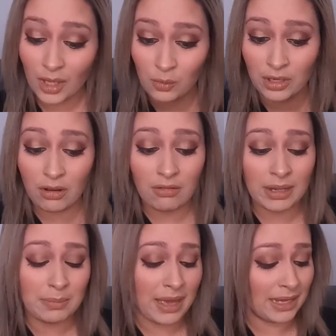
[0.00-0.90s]
We go
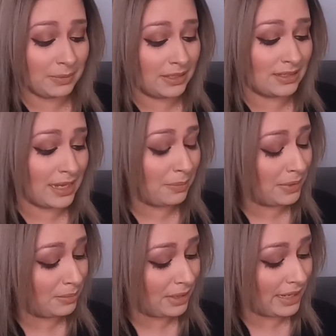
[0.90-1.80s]
way back because I've
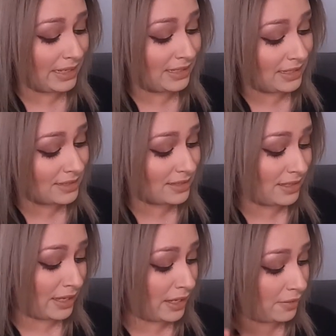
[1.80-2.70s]
been buying this
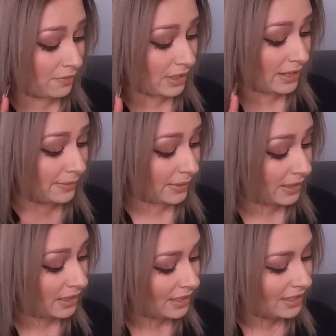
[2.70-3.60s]
thing forever.
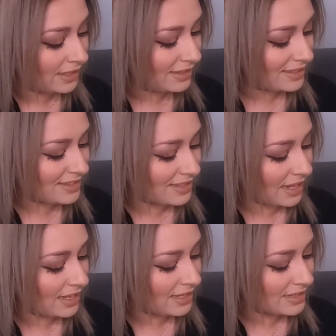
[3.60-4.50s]
This
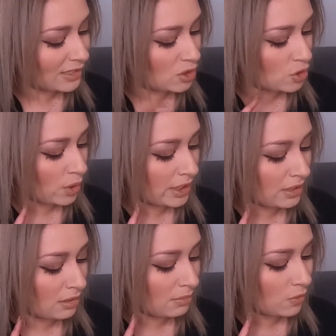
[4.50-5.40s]
says, enjoy the
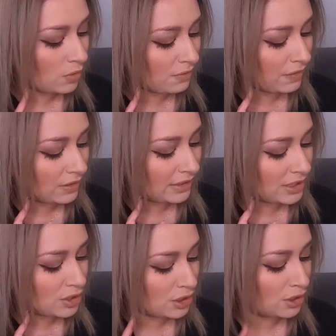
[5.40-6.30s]
number one
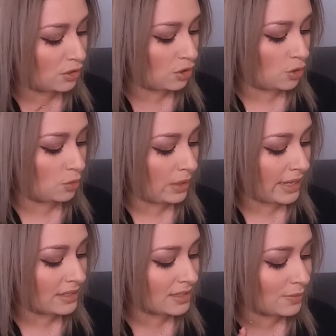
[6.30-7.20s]
foundation in the
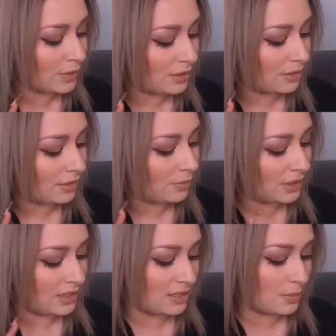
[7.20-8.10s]
US with
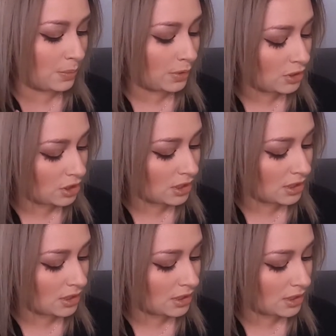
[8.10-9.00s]
this
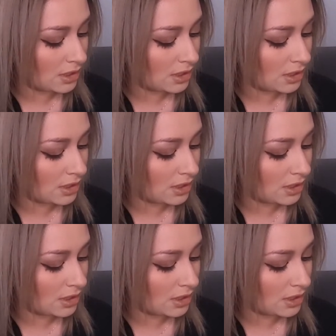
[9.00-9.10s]
purchase.